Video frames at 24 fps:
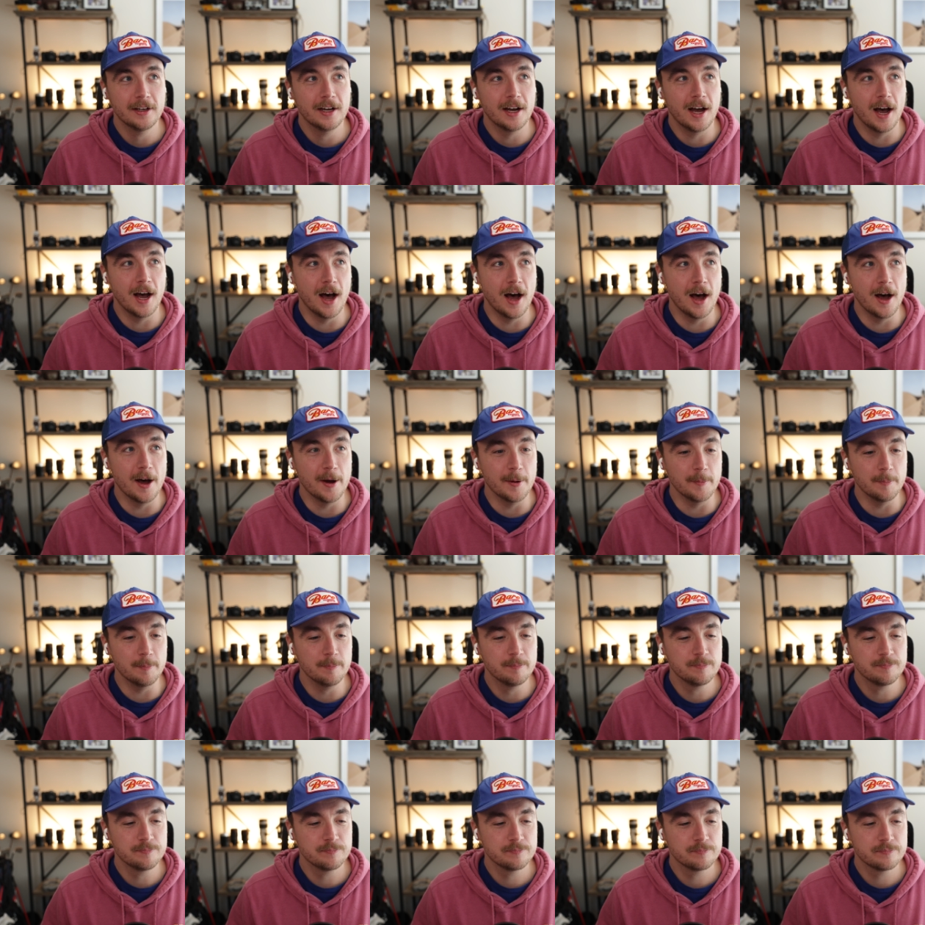Um,
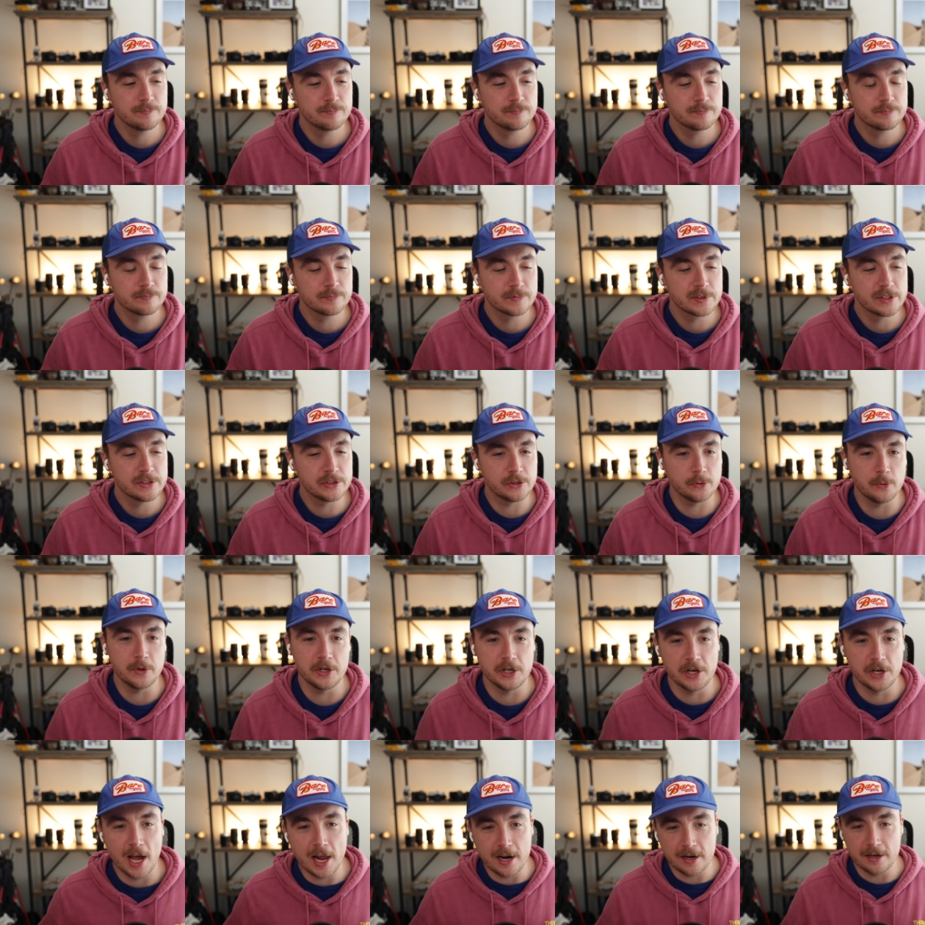so when you're
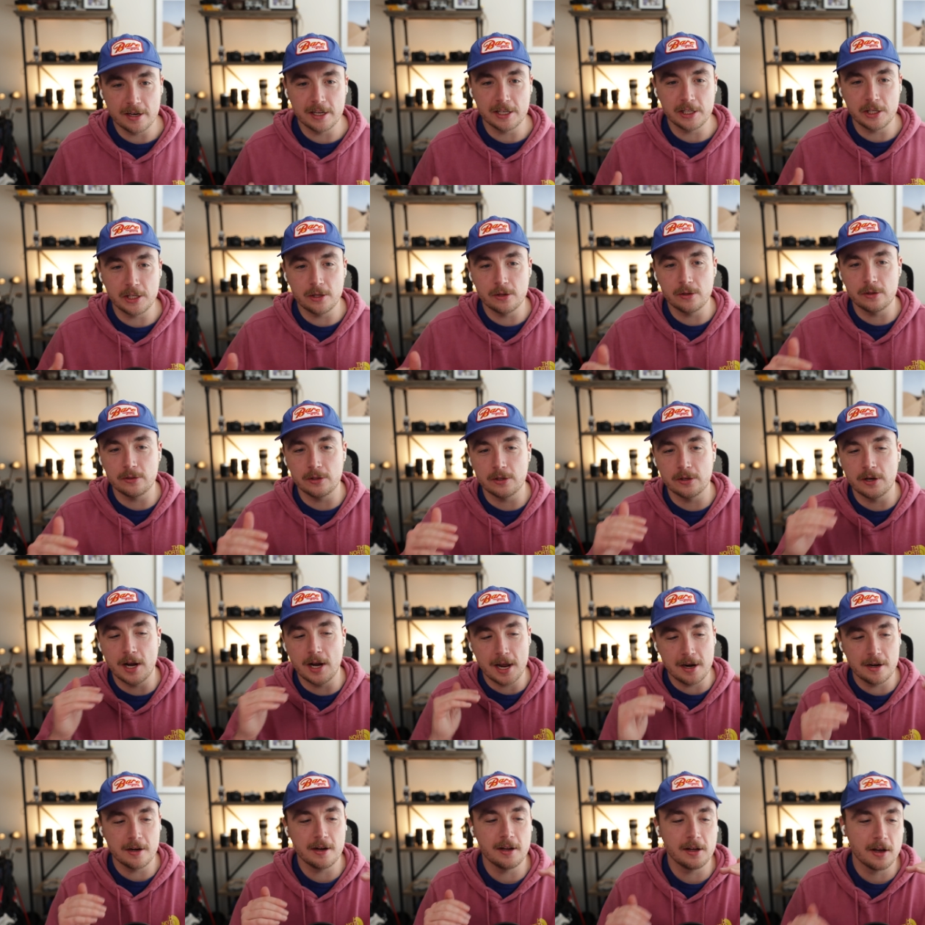editing, you you're
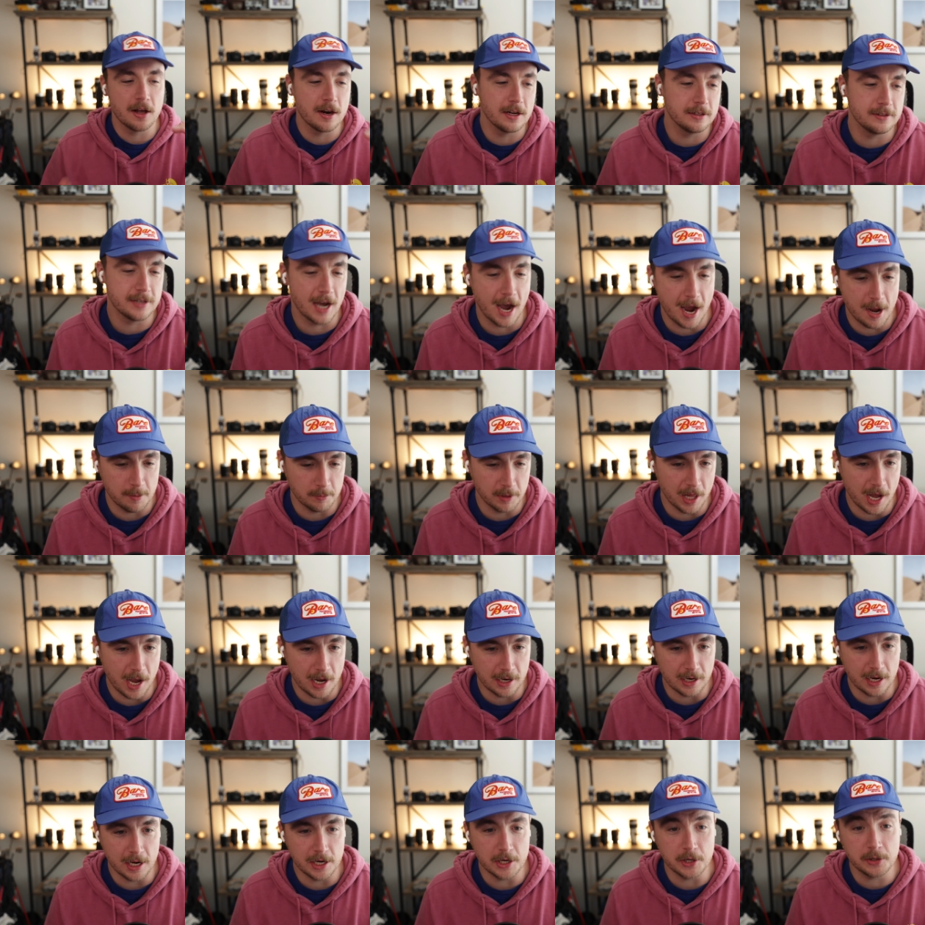editing on a timeline,
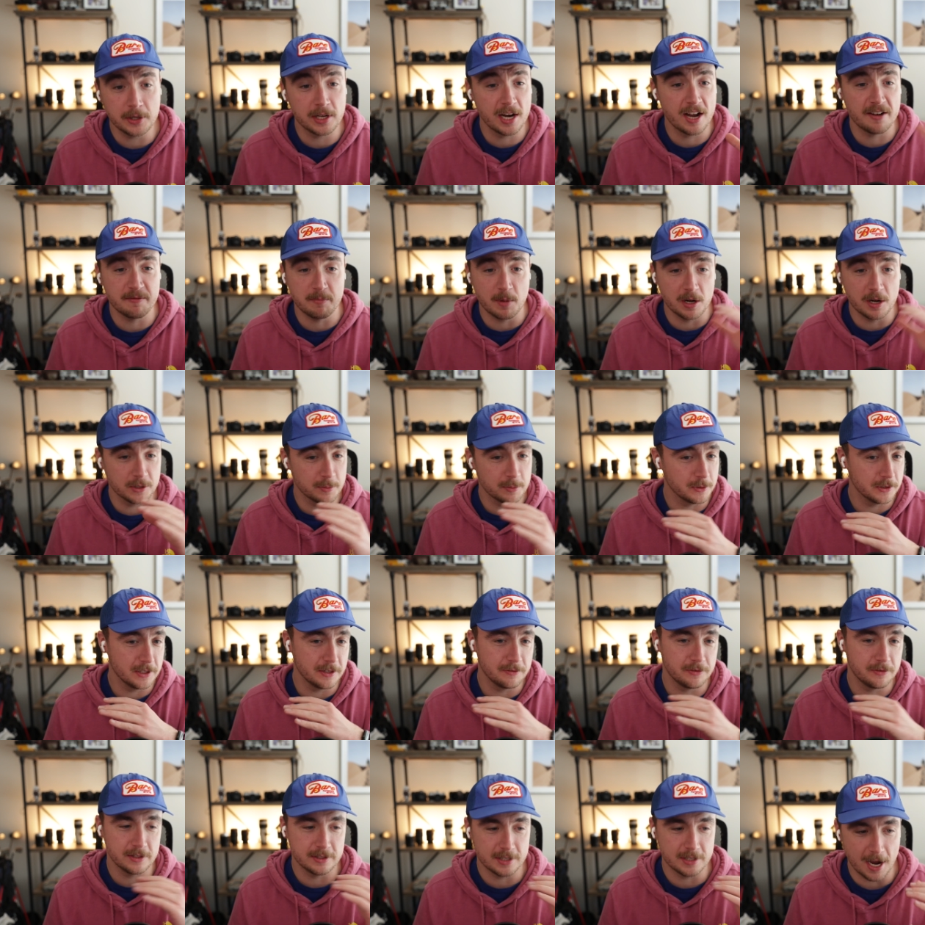and you can have multiple
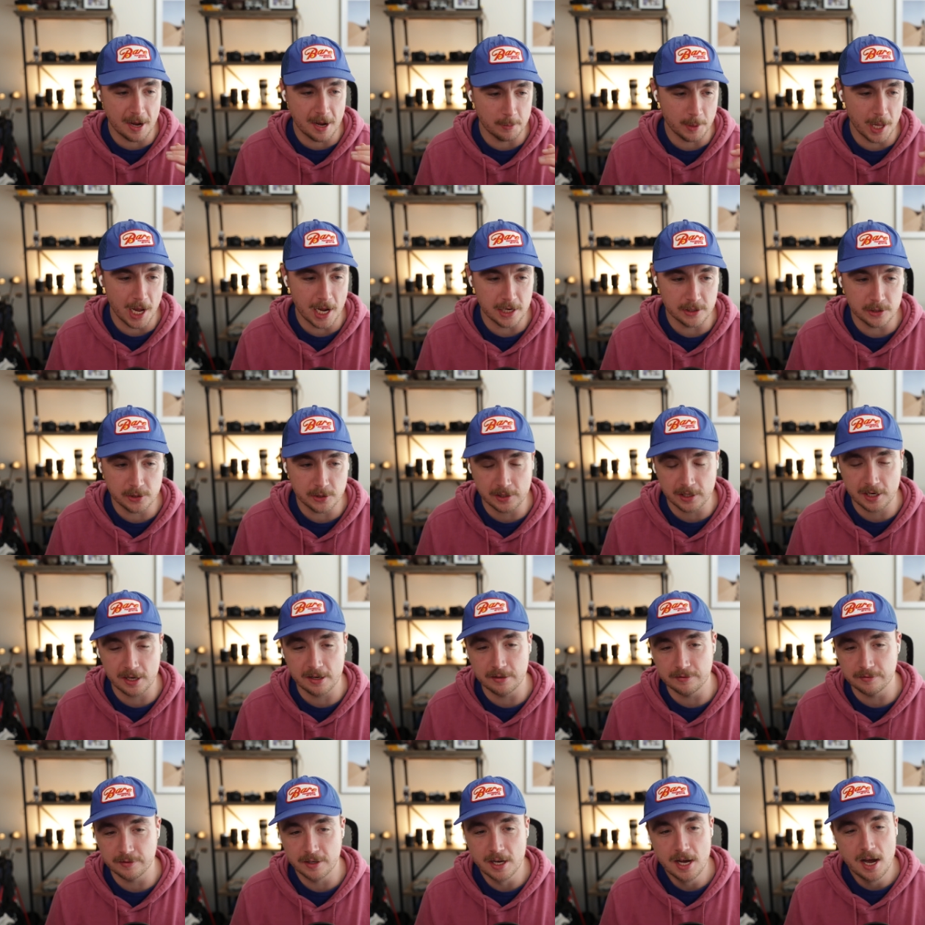different timelines. You can have
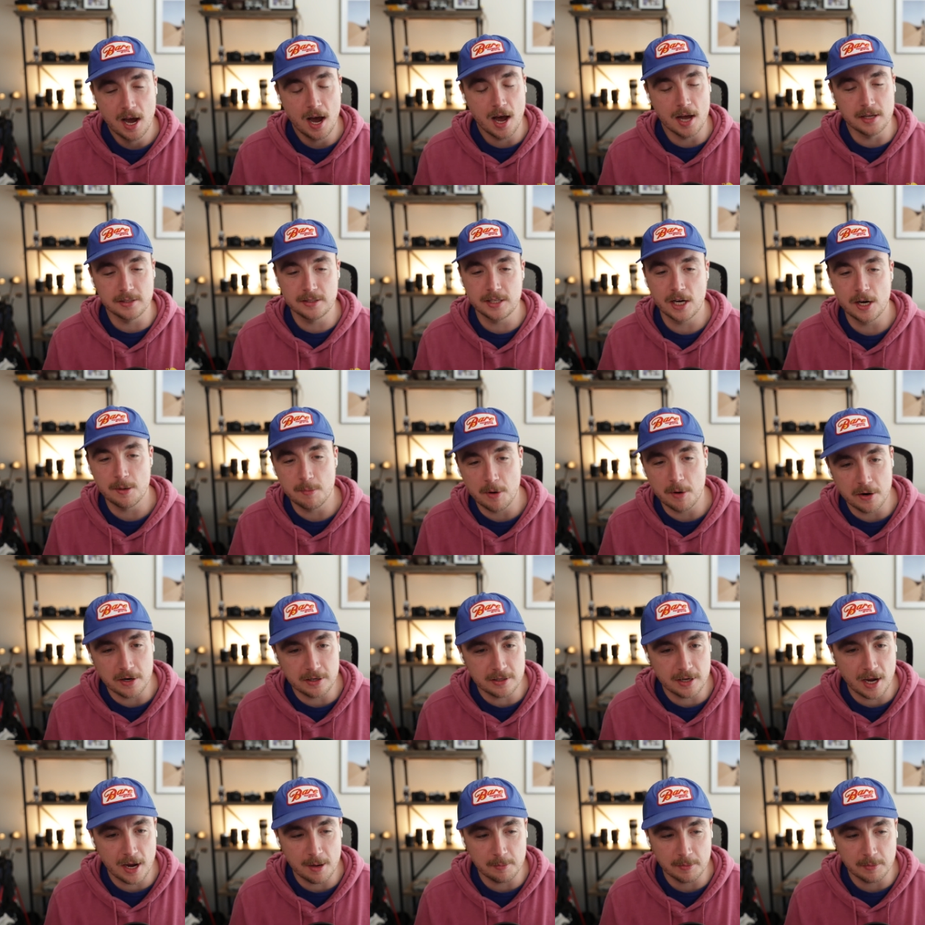a ceremony
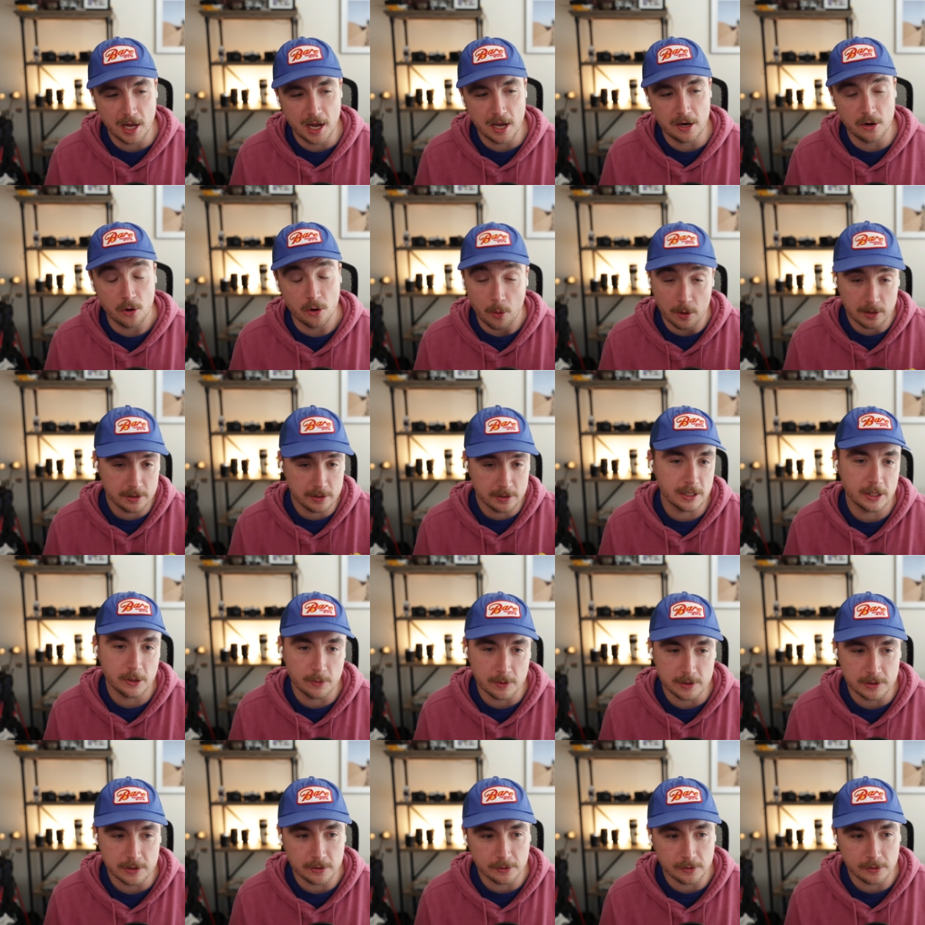timeline or sequence.